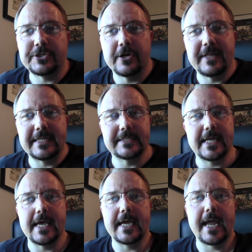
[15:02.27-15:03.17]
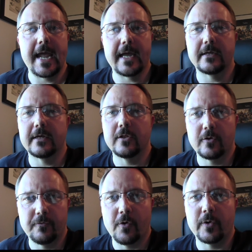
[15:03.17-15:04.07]
to share that today, and I
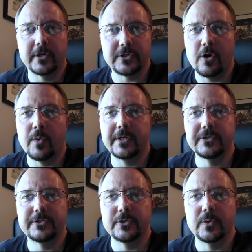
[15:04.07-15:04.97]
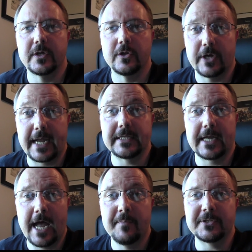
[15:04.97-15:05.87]
look forward, as always, to looking at
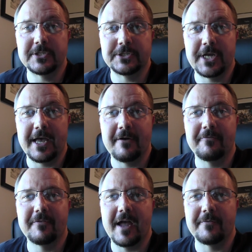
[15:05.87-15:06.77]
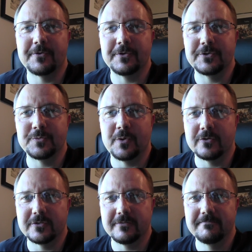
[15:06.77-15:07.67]
the comments that you have after this is
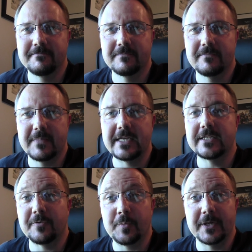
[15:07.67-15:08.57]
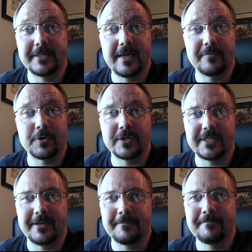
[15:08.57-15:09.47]
posted. Thanks, everybody. Have a
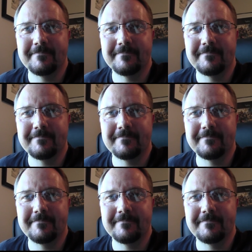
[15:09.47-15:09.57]
great day.